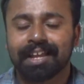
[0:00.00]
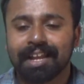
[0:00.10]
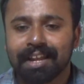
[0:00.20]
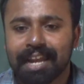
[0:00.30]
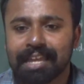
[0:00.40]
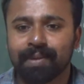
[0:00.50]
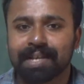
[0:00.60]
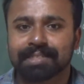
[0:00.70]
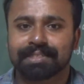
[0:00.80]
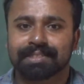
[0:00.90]

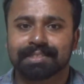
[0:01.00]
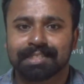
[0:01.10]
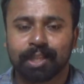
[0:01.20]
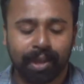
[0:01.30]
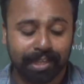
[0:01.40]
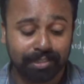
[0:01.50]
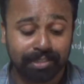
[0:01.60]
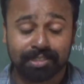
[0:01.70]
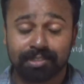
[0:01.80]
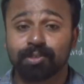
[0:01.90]
Likewise. Okay, you
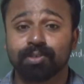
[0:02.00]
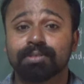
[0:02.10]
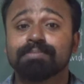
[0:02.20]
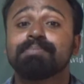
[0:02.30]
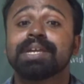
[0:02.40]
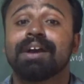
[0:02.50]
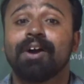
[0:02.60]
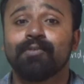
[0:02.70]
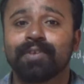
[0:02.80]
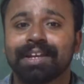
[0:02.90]
just don't be
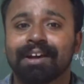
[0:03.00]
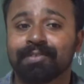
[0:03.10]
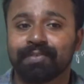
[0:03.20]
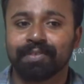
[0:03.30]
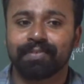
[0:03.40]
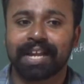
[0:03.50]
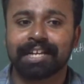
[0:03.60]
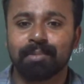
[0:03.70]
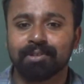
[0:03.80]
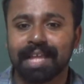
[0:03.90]
afraid or
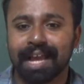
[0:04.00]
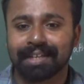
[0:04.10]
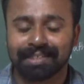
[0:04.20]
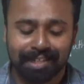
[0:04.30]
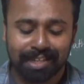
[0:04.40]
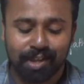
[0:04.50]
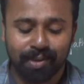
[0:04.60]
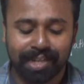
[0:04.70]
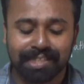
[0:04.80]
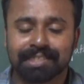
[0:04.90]
frightened about that.
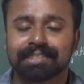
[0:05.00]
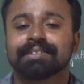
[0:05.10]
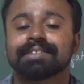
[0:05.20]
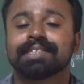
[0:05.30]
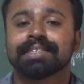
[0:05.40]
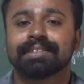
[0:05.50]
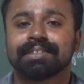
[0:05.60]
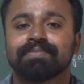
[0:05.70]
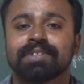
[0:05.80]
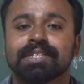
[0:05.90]
Okay, this is a
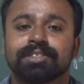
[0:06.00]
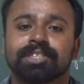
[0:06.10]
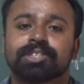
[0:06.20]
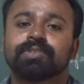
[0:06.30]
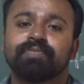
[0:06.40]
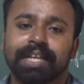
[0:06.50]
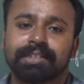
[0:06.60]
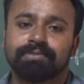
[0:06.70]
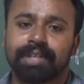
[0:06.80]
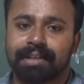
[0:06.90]
girl just
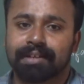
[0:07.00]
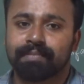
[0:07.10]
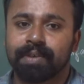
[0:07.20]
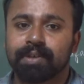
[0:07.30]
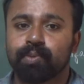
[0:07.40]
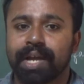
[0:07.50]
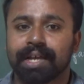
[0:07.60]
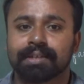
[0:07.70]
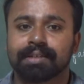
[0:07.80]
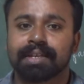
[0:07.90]
went there. Went
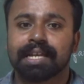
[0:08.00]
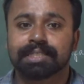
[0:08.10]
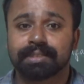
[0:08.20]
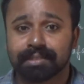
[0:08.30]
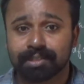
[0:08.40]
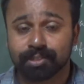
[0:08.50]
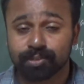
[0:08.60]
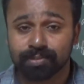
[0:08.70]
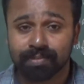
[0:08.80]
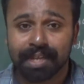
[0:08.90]
where is the
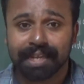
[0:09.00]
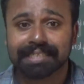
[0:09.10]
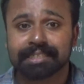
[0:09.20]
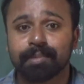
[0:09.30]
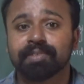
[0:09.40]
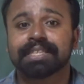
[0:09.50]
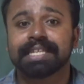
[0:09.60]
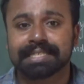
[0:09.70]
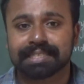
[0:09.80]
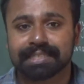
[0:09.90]
to get some of the
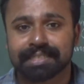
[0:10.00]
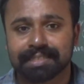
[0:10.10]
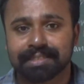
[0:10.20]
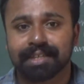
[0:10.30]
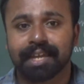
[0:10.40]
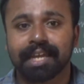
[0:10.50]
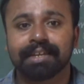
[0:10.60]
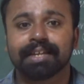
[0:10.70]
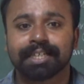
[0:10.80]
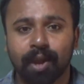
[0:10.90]
things
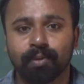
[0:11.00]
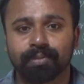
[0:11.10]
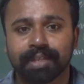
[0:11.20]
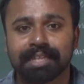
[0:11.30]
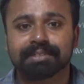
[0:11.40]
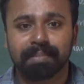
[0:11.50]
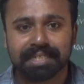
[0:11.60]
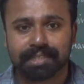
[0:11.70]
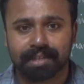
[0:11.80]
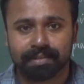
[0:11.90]
in town. That's a
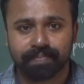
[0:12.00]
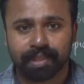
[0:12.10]
bazaar.